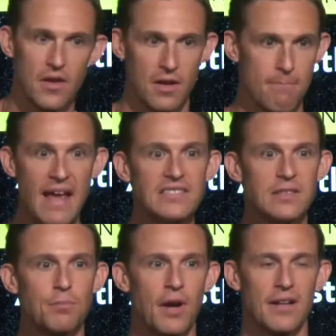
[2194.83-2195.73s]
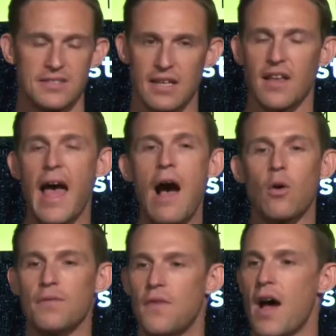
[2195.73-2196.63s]
they're amazing prayers, like the
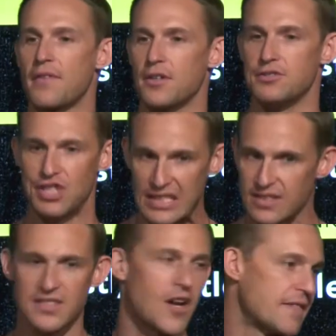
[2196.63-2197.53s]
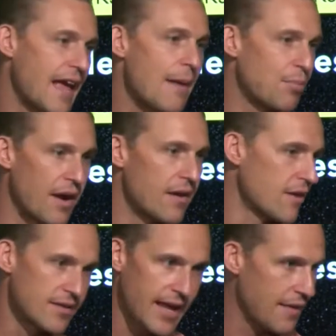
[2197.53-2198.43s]
Our Father. Jesus taught that prayer,
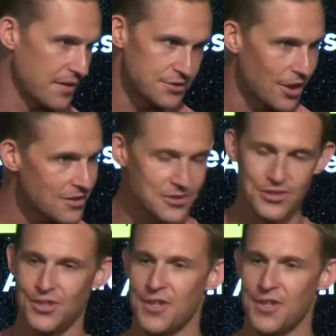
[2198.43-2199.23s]
not the Catholic Church.